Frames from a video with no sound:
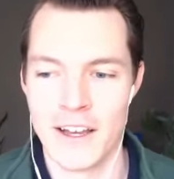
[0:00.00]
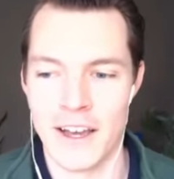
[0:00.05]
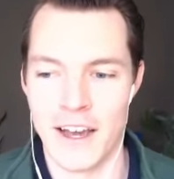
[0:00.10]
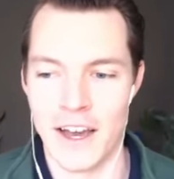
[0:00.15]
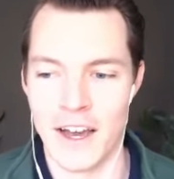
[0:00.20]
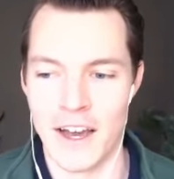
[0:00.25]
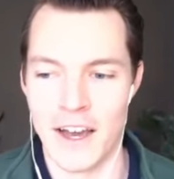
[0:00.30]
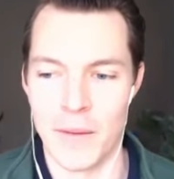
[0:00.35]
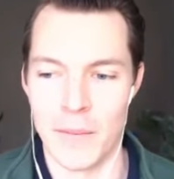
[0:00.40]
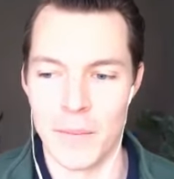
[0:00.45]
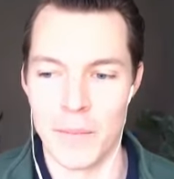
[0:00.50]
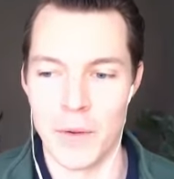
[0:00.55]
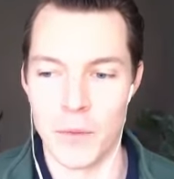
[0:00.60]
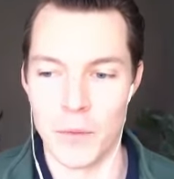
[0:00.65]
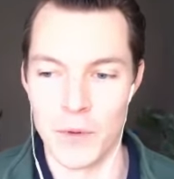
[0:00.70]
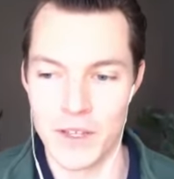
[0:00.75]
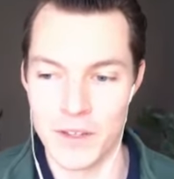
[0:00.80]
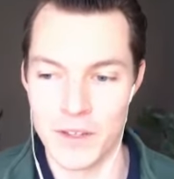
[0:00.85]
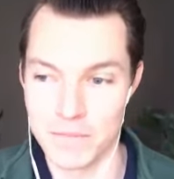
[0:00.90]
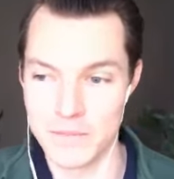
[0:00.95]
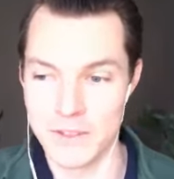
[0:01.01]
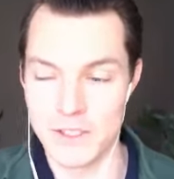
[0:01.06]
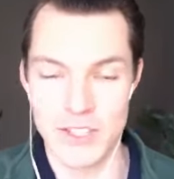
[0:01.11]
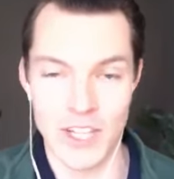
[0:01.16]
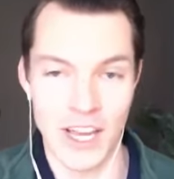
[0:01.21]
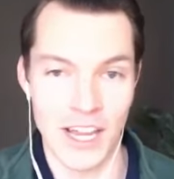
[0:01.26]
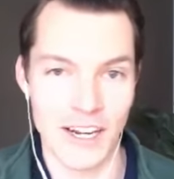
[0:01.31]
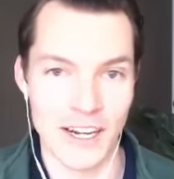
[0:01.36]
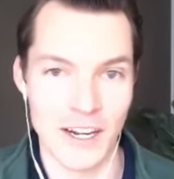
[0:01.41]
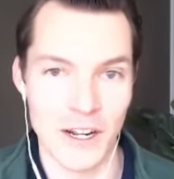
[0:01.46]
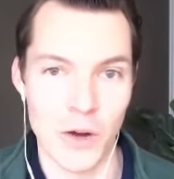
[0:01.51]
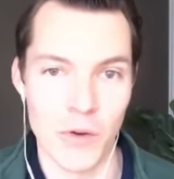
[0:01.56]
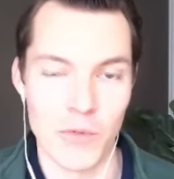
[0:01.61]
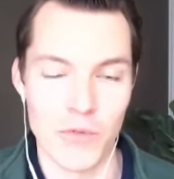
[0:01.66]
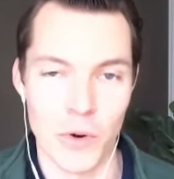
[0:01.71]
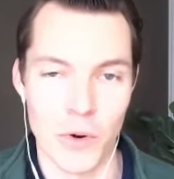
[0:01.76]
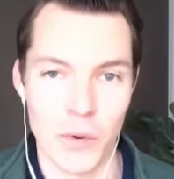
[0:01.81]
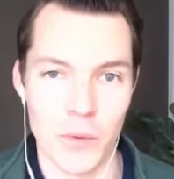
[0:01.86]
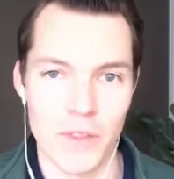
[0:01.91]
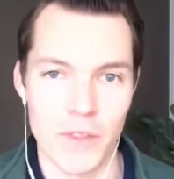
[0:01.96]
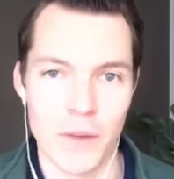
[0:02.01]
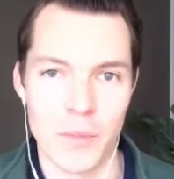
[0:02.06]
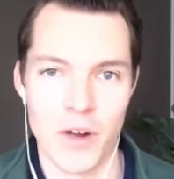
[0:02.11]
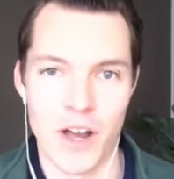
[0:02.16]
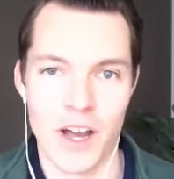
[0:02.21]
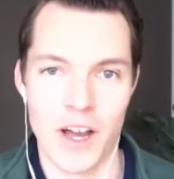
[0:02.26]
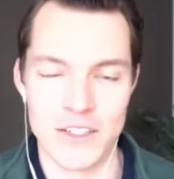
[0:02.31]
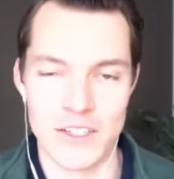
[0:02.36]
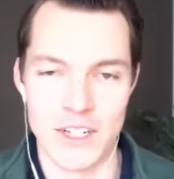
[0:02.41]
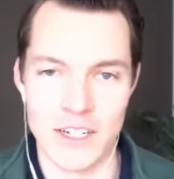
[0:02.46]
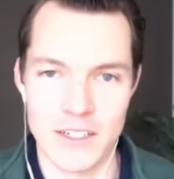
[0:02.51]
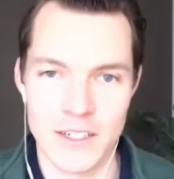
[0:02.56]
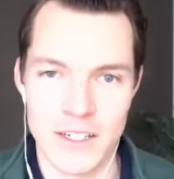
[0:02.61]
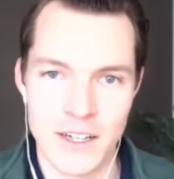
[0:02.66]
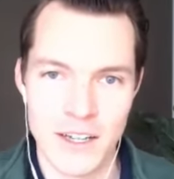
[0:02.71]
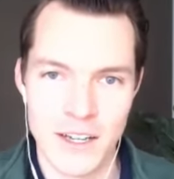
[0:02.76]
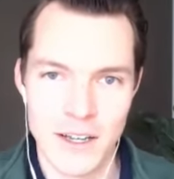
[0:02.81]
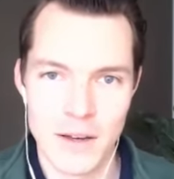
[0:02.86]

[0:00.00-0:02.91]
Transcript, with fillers: Um, but we decided to go forward with the project.